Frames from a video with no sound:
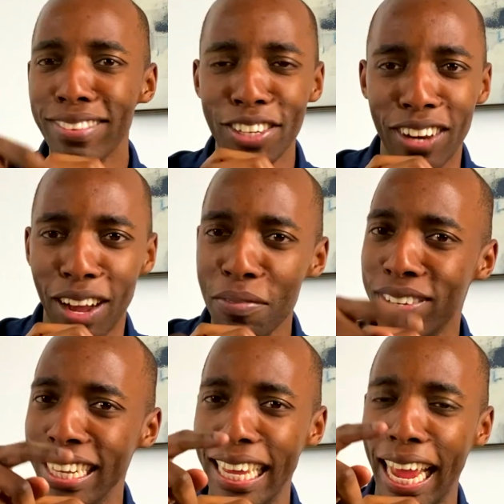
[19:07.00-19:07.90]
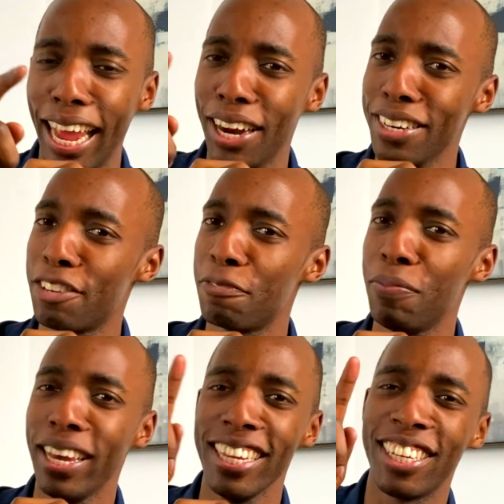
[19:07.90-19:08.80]
jumps in the air,
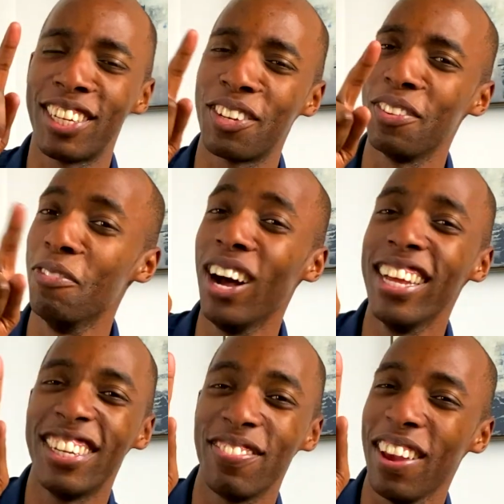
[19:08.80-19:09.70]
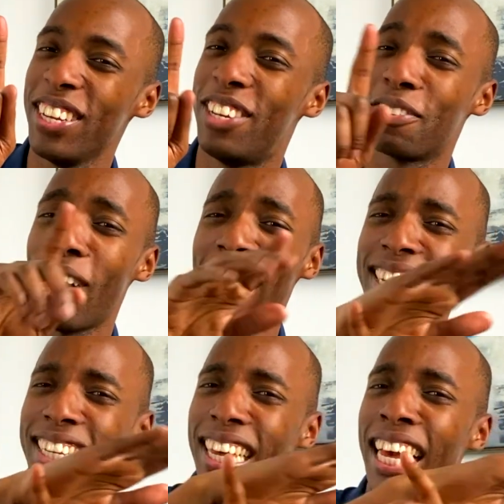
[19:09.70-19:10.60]
spins once, maybe twice,